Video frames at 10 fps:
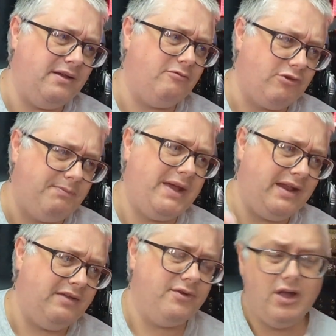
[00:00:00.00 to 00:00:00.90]

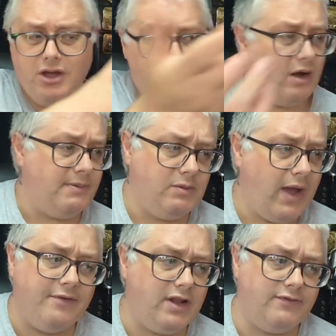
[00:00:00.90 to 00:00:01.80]
repetitive. I mean,
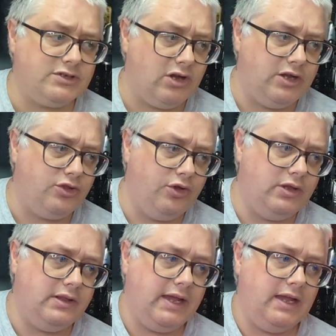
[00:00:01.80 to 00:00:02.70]
we haven't even started
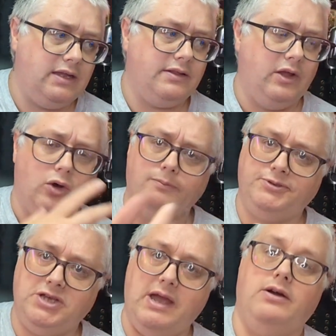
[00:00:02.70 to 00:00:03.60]
doing the
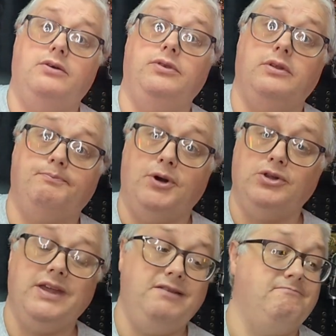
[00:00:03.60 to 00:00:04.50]
orbs yet on the
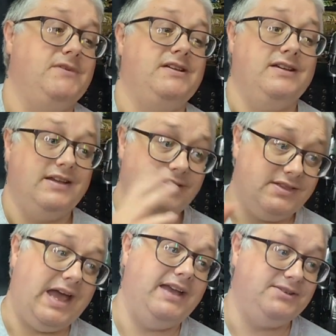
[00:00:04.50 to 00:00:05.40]
body.
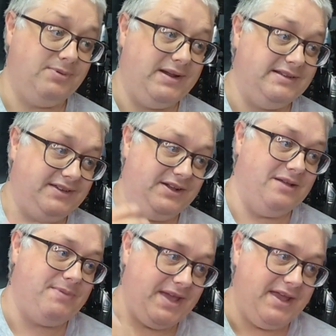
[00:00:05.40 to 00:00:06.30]
That is when it's going
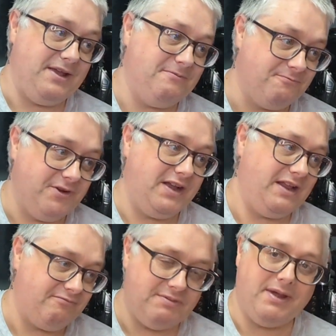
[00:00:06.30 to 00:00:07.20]
to be
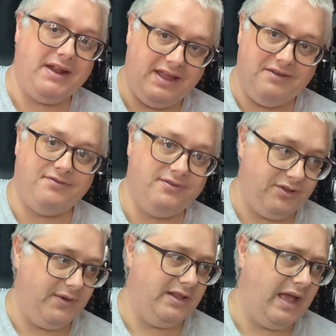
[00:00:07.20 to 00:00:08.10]
really repetitive
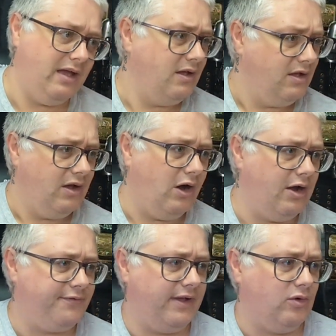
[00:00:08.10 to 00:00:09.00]
doing that.
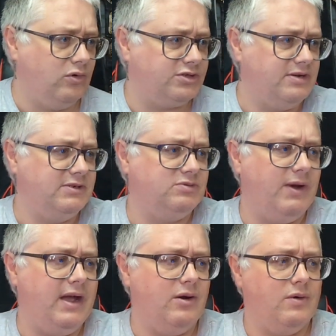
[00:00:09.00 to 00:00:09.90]
I think also as
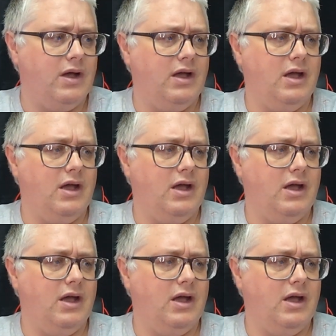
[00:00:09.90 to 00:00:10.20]
well,